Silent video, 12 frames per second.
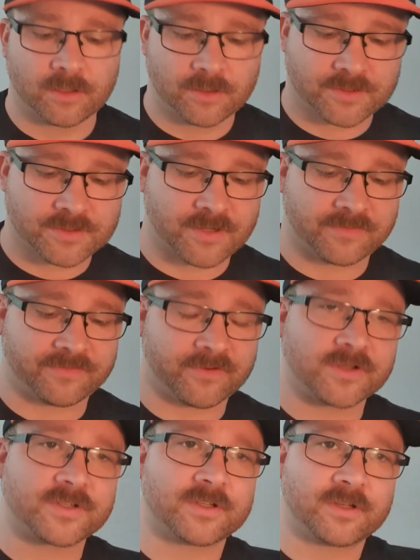So
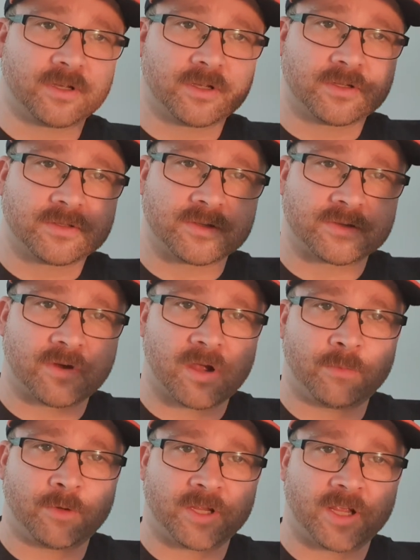first, describe
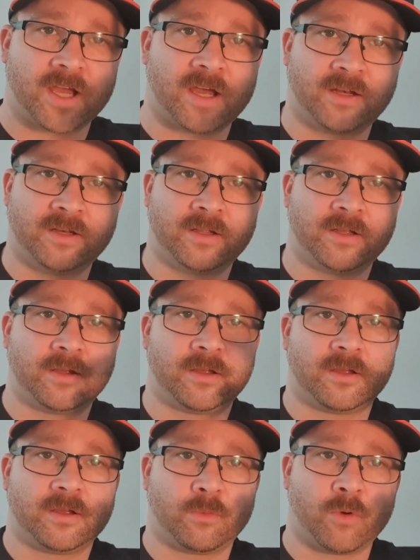what your card,
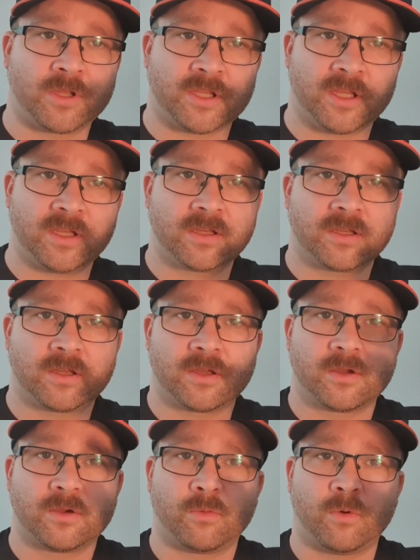what year,
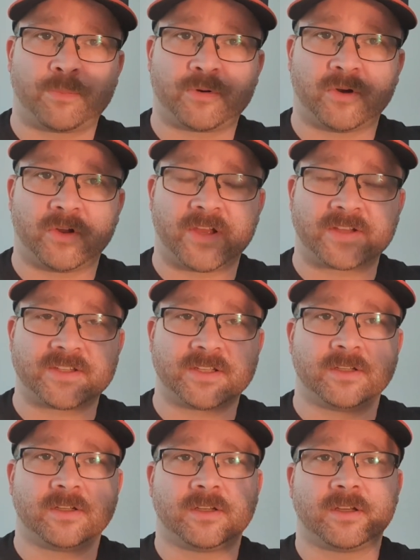what product,
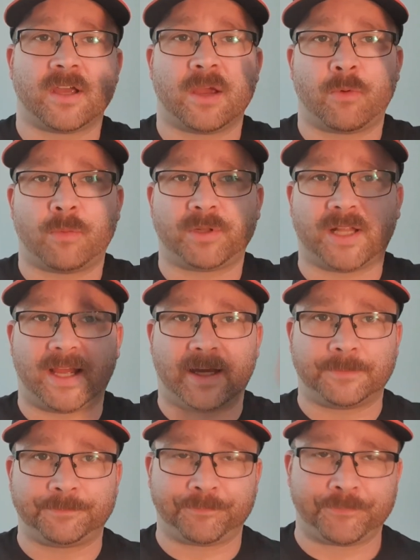and what player.
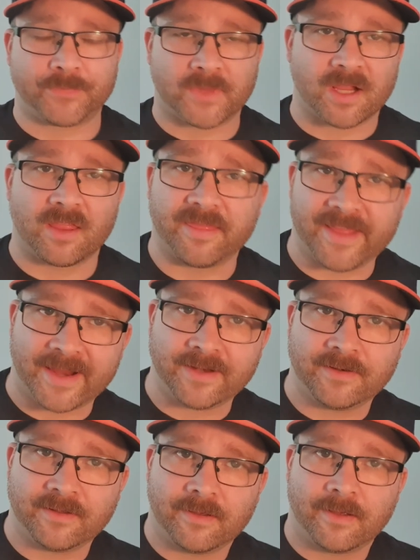
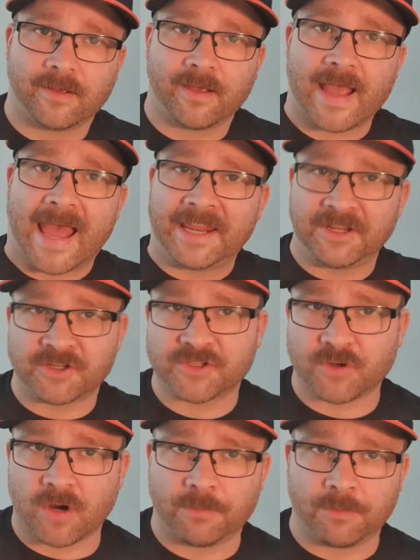Then add in your
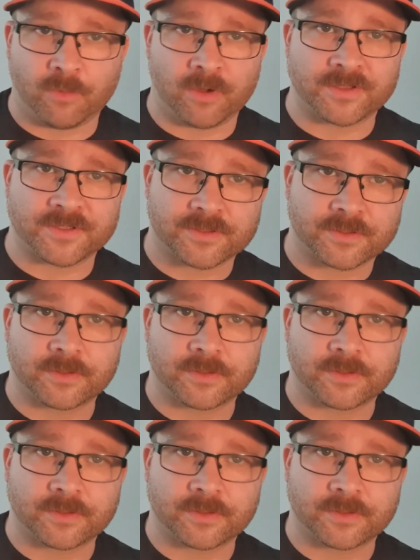describing words.